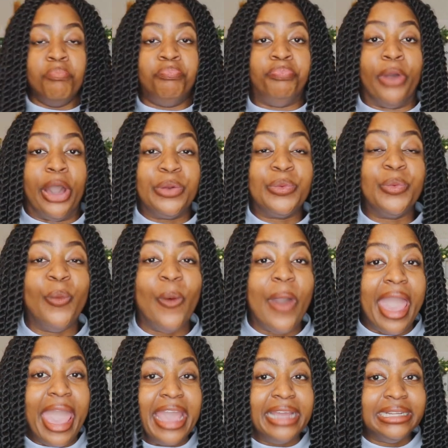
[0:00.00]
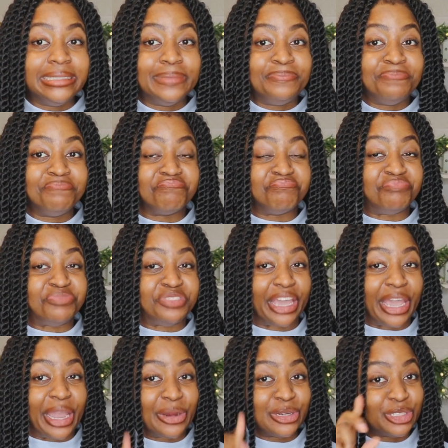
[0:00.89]
But wait,
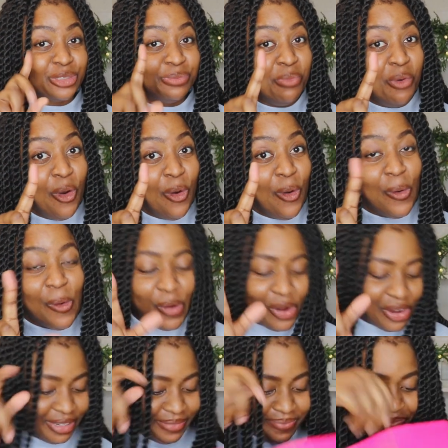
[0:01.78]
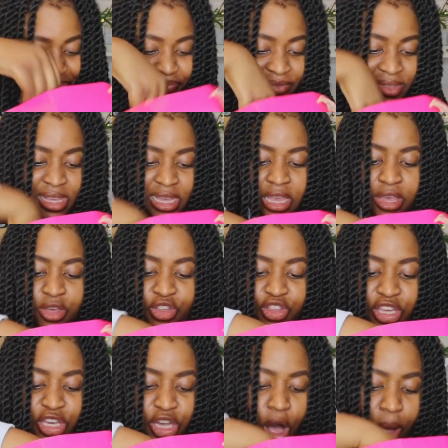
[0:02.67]
there's more.
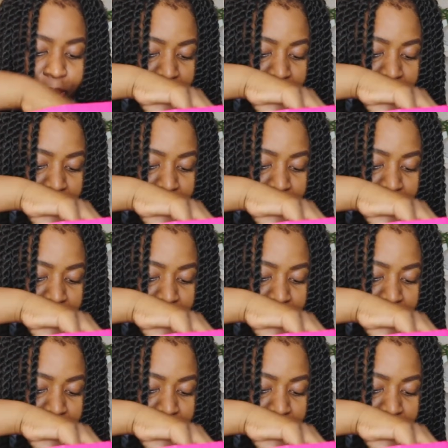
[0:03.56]
She got